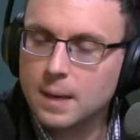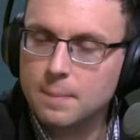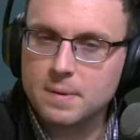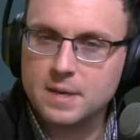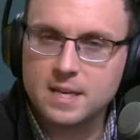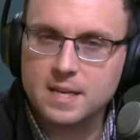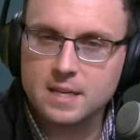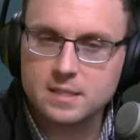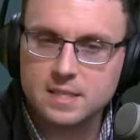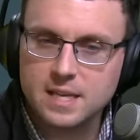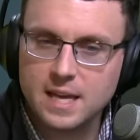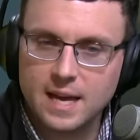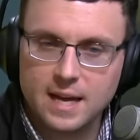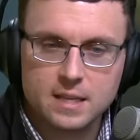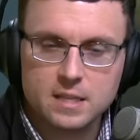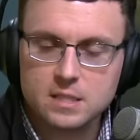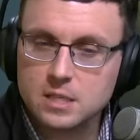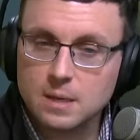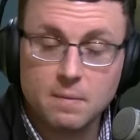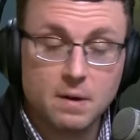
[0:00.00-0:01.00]
Because,
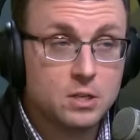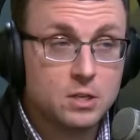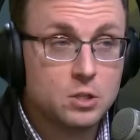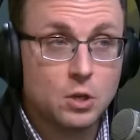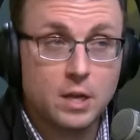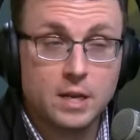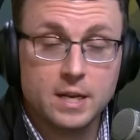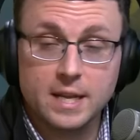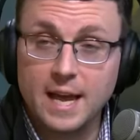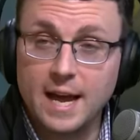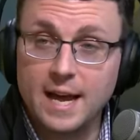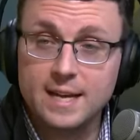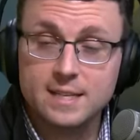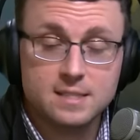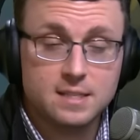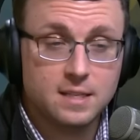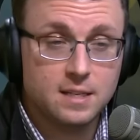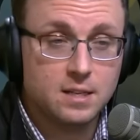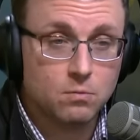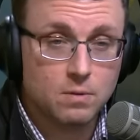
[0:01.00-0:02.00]
yeah, some and guys
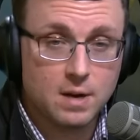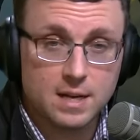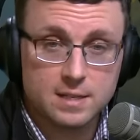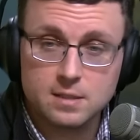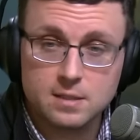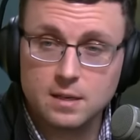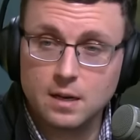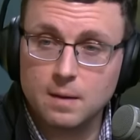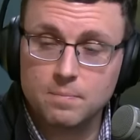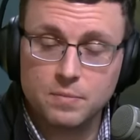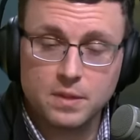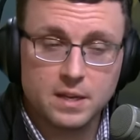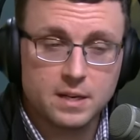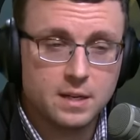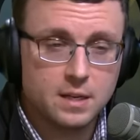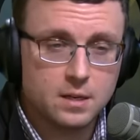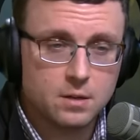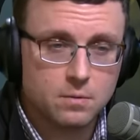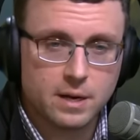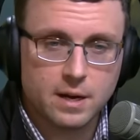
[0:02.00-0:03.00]
need to rest up. They
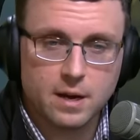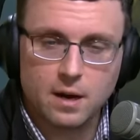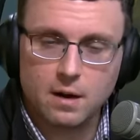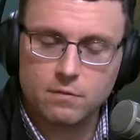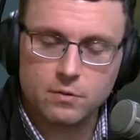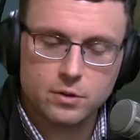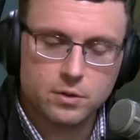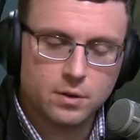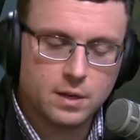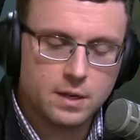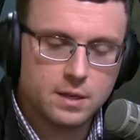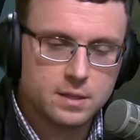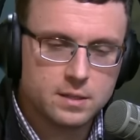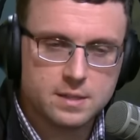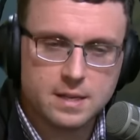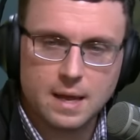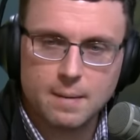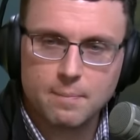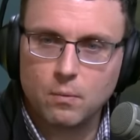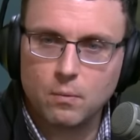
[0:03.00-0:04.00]
need to recover. You need to
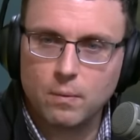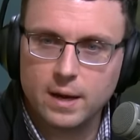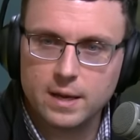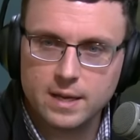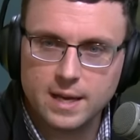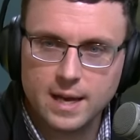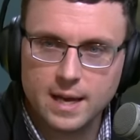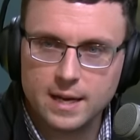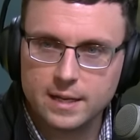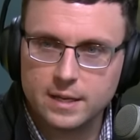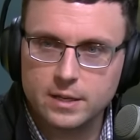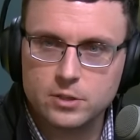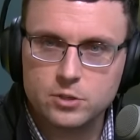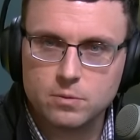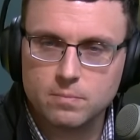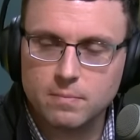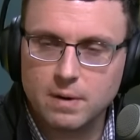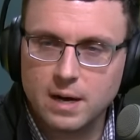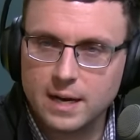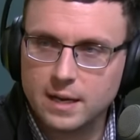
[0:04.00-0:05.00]
step away. You got to get
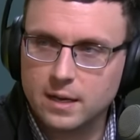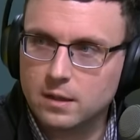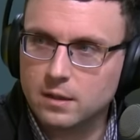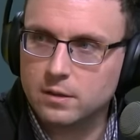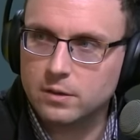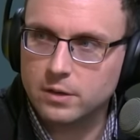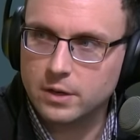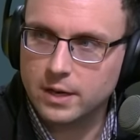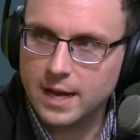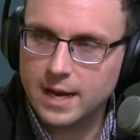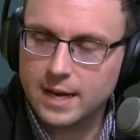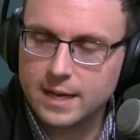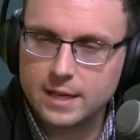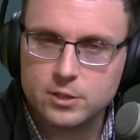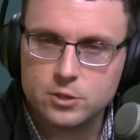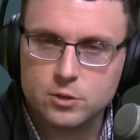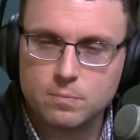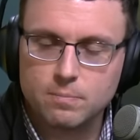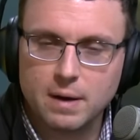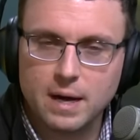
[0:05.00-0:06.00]
your mind clear. You got to
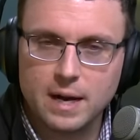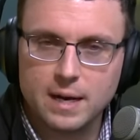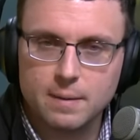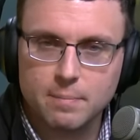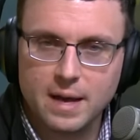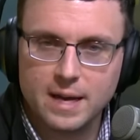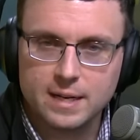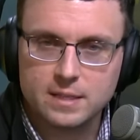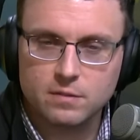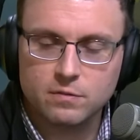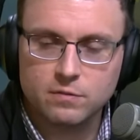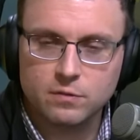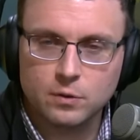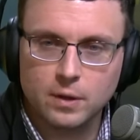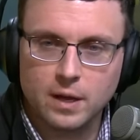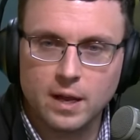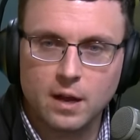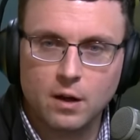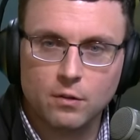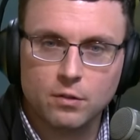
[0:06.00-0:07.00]
get your body back to full
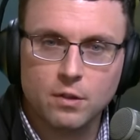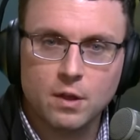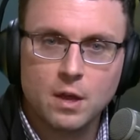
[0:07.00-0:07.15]
health.